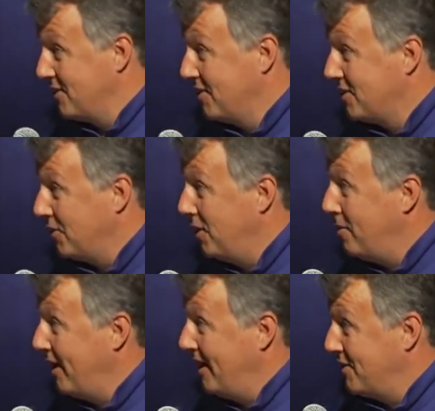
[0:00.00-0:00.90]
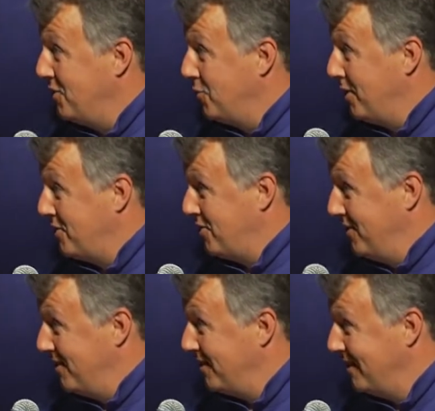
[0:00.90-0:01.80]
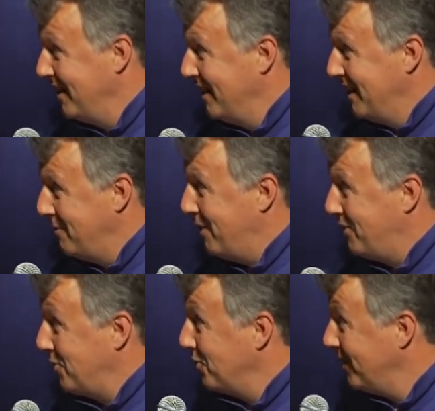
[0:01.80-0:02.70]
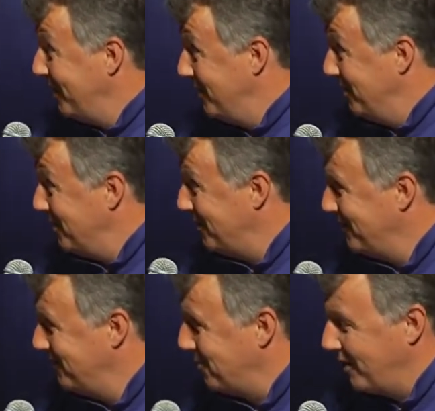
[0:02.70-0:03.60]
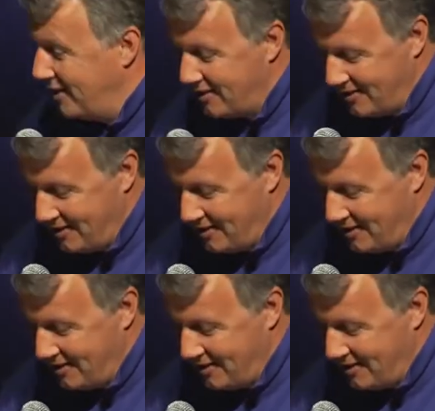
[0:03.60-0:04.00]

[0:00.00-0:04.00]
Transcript: So I'm going to ask you questions about the early years, right?